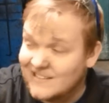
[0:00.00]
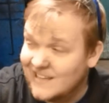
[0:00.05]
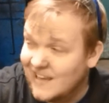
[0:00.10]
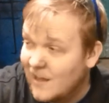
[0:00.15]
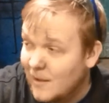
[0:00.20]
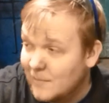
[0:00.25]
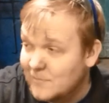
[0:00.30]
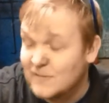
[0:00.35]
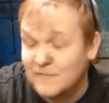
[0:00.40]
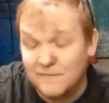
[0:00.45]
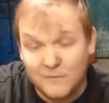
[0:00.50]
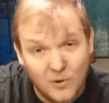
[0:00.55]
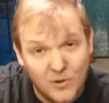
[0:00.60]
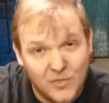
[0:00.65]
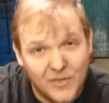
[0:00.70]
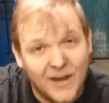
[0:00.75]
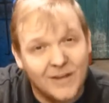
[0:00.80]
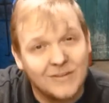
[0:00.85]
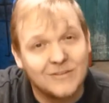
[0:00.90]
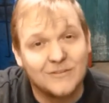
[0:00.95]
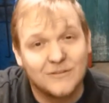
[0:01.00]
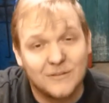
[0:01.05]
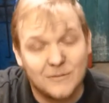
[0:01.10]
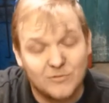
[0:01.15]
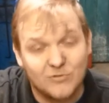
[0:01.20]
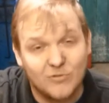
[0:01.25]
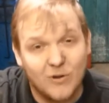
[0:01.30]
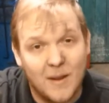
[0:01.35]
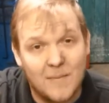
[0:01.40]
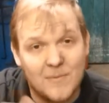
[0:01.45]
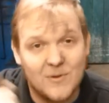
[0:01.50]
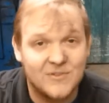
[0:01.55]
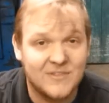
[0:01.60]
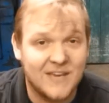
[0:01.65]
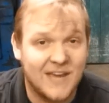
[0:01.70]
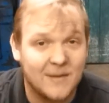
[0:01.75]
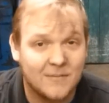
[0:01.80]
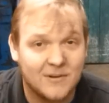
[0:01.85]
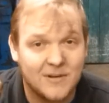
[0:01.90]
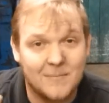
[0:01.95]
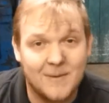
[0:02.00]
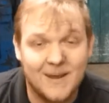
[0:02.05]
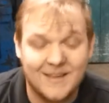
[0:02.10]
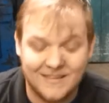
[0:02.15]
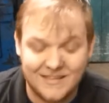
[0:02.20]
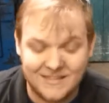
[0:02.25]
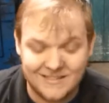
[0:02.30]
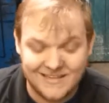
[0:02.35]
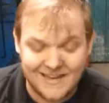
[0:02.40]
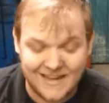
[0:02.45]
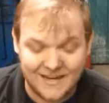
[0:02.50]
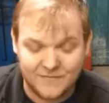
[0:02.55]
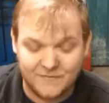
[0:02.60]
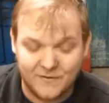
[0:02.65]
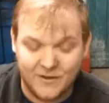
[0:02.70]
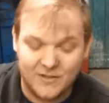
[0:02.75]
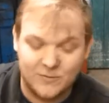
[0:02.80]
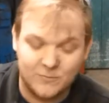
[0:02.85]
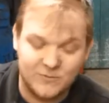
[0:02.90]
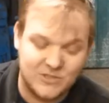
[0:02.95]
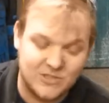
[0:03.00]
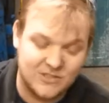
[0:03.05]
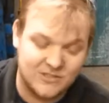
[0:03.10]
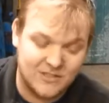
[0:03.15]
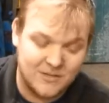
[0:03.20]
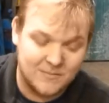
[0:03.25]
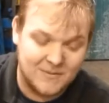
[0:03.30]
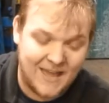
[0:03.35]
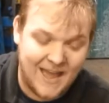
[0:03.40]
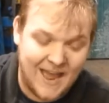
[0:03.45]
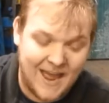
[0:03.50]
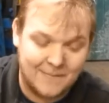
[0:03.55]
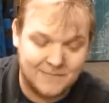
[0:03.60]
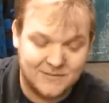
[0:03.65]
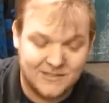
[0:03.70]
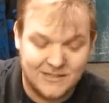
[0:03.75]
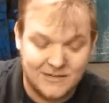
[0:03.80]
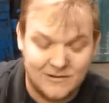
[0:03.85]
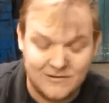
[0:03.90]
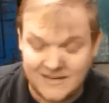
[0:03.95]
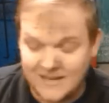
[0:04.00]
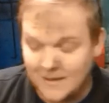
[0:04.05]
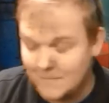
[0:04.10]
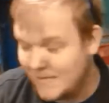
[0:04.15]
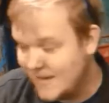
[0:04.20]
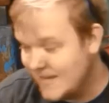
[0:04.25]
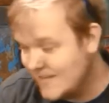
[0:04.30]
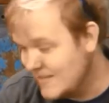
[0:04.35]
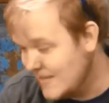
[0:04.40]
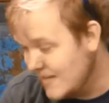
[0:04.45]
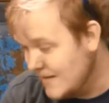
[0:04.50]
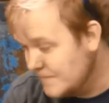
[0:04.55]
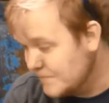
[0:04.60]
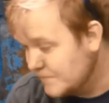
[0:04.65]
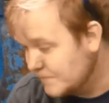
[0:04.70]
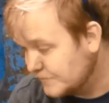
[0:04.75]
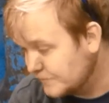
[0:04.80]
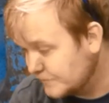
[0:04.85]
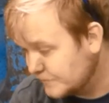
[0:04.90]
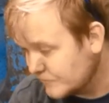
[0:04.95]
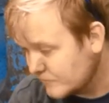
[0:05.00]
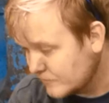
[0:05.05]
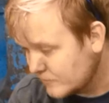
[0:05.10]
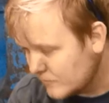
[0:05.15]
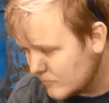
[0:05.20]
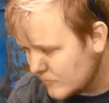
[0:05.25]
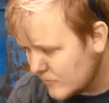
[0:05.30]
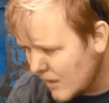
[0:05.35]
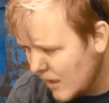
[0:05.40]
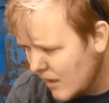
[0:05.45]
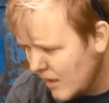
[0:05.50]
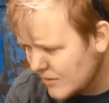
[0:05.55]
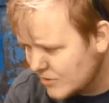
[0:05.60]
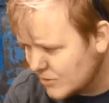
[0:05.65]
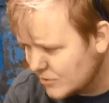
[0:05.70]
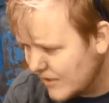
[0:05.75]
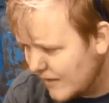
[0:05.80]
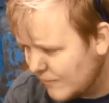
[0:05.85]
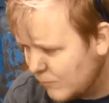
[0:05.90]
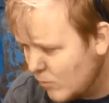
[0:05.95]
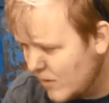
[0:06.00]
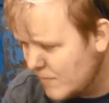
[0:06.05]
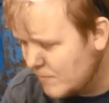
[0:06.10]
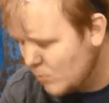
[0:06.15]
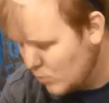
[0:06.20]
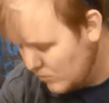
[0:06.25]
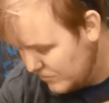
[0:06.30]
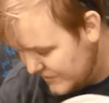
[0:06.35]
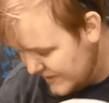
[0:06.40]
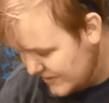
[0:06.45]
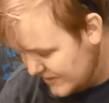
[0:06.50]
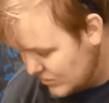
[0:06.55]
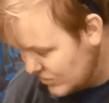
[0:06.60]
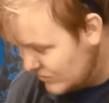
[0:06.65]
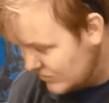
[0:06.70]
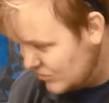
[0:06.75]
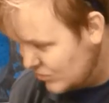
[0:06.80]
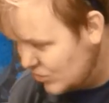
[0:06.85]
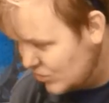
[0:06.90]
get up to 4,000 subscribers, and I'm going to make this leg vice, which is going to be absolutely amazing. I just have one more thing just to